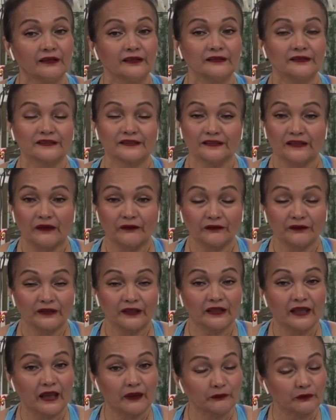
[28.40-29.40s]

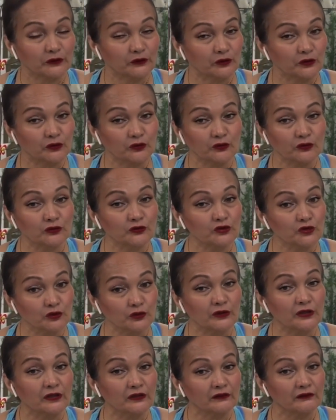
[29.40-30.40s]
something happened to you
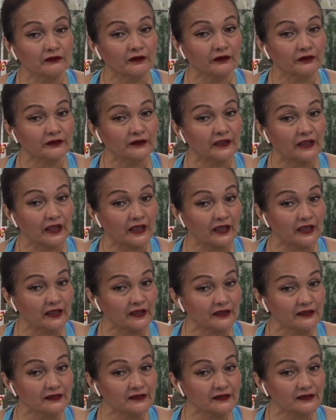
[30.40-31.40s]
during the
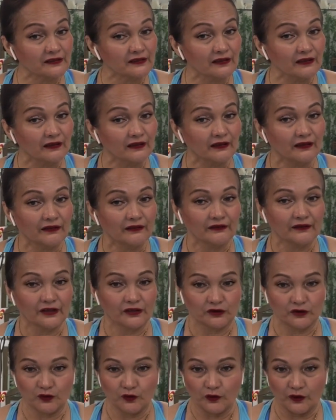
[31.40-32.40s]
days
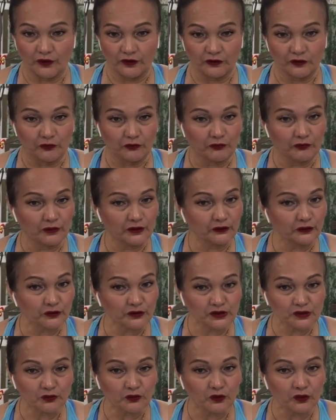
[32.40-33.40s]
that you were in your
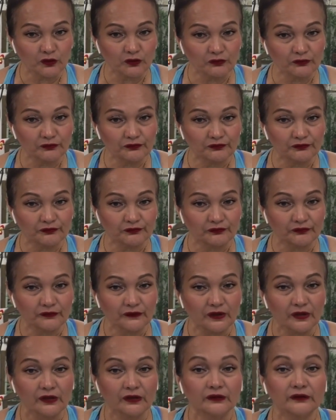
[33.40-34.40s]
mother's womb,
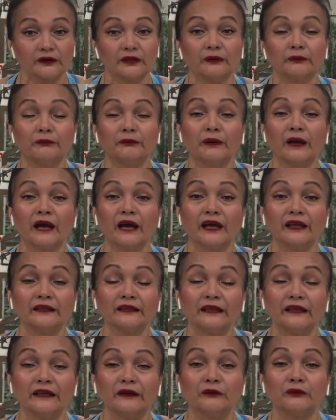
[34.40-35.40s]
the
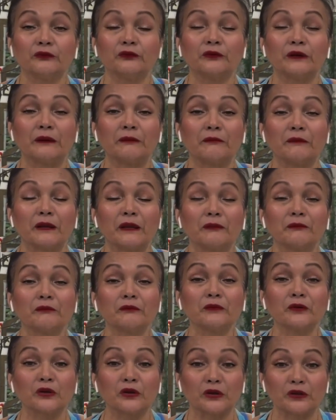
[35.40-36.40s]
body
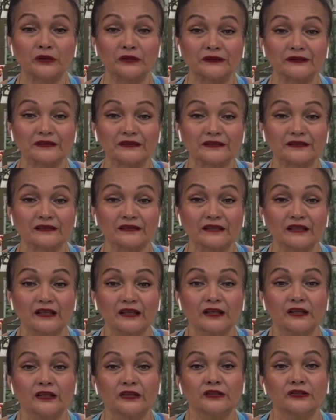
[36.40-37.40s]
remembers.
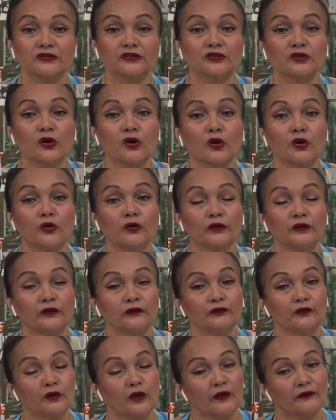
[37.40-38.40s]
So
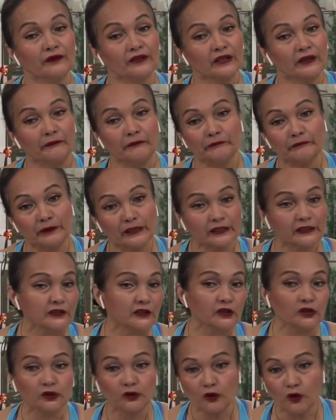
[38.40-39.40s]
if you have an
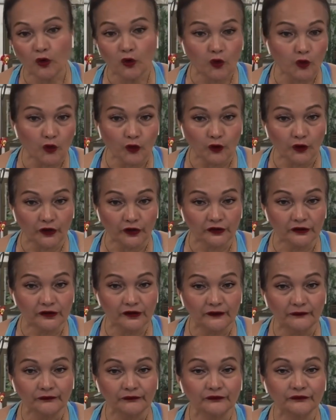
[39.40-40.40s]
umbilical cord
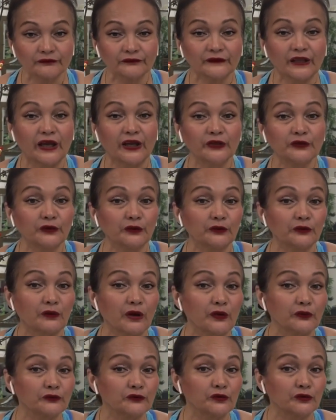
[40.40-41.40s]
tied
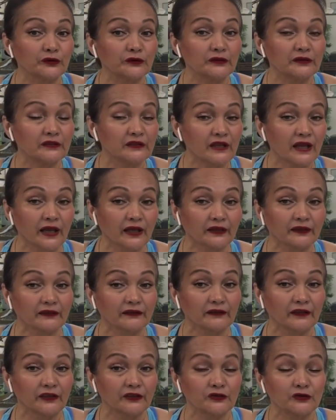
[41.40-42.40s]
around your neck
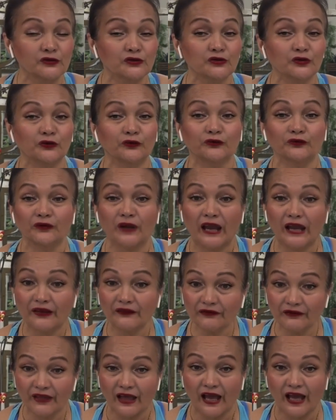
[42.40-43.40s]
and you
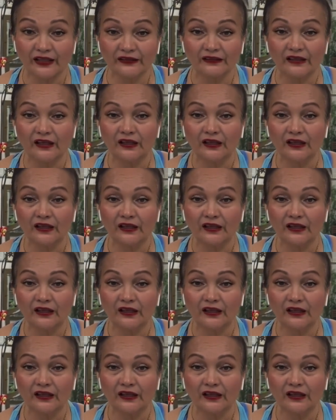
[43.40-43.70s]
survive that,